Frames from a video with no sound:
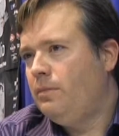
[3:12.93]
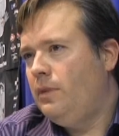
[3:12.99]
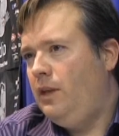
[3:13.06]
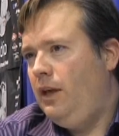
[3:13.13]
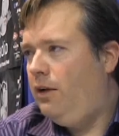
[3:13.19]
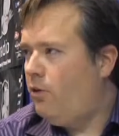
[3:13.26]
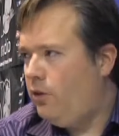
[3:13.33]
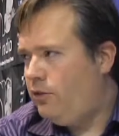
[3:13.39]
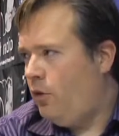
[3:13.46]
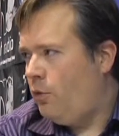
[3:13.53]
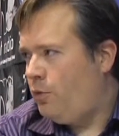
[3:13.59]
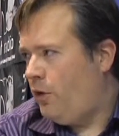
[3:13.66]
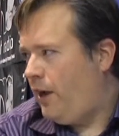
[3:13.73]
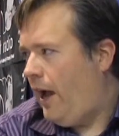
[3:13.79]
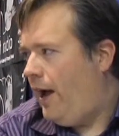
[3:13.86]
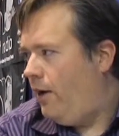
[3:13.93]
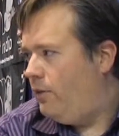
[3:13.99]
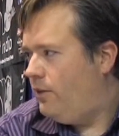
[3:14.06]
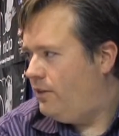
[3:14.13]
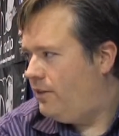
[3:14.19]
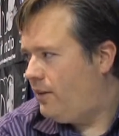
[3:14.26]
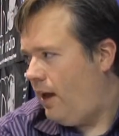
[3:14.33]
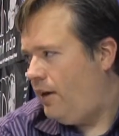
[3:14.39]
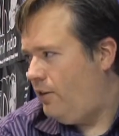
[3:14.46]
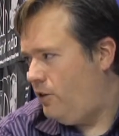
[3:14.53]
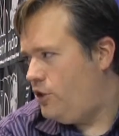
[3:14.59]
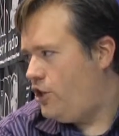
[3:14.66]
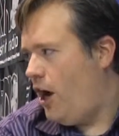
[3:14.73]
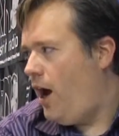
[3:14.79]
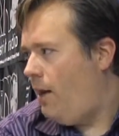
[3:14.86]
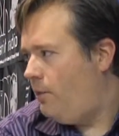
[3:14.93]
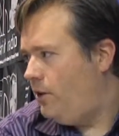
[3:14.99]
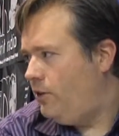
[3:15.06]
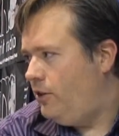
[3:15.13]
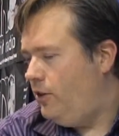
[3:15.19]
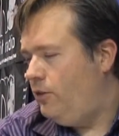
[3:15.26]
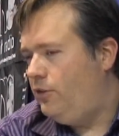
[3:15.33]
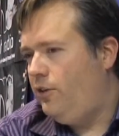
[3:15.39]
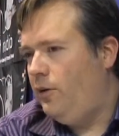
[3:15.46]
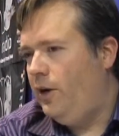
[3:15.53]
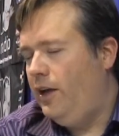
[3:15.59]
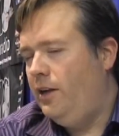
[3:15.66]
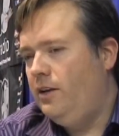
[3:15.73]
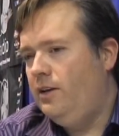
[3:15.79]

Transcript: the heroes don't freak out. This is kind of their job and they're used to it.